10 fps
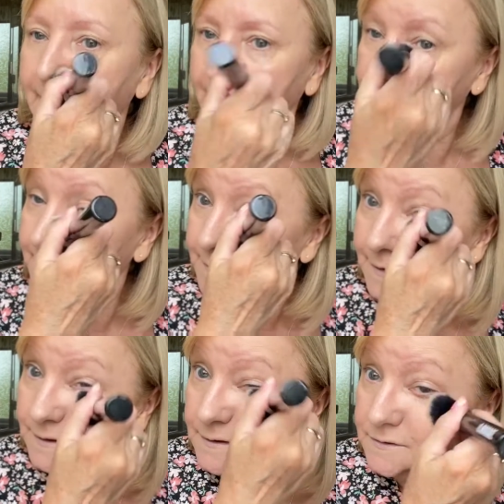I
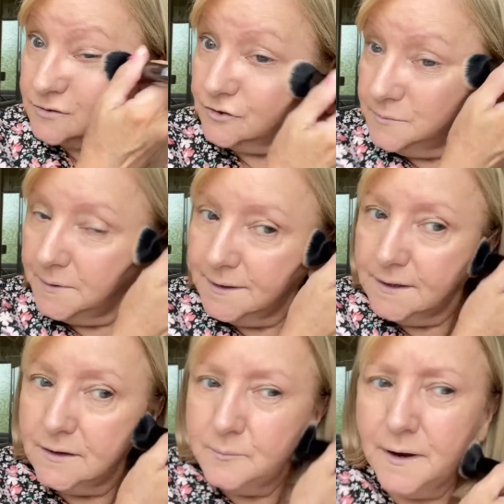think that's going to be
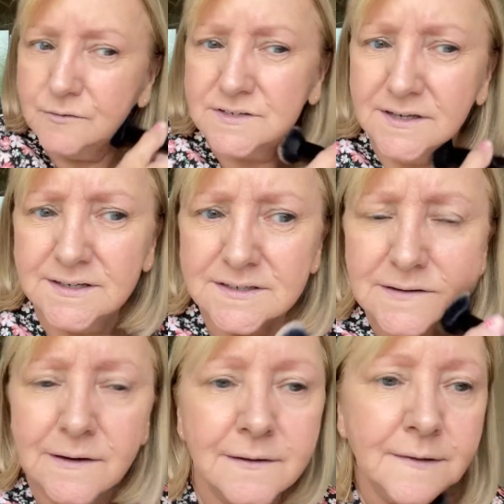about it.
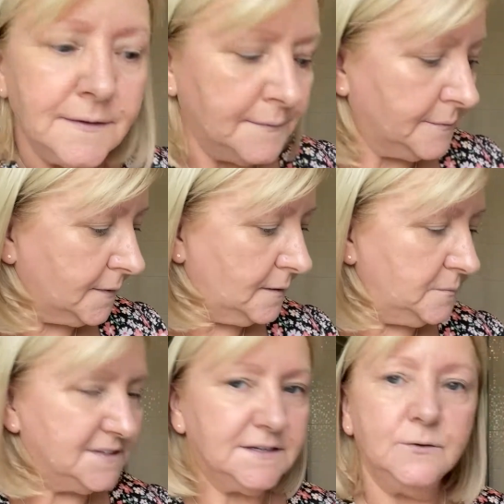Let
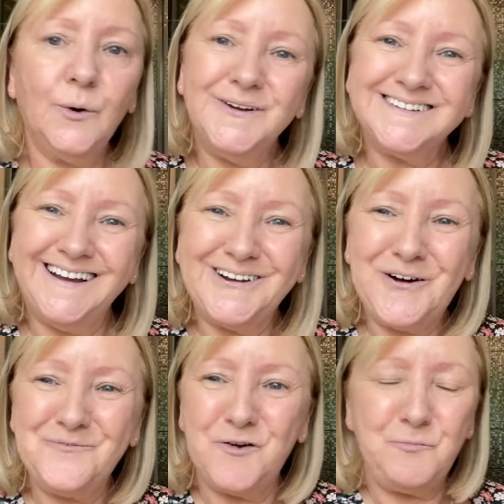me see what it's like
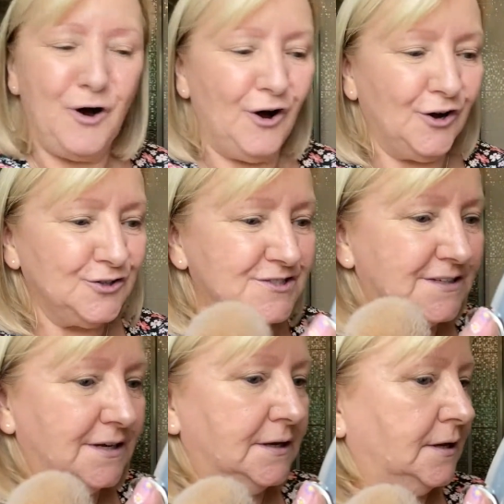on my paws.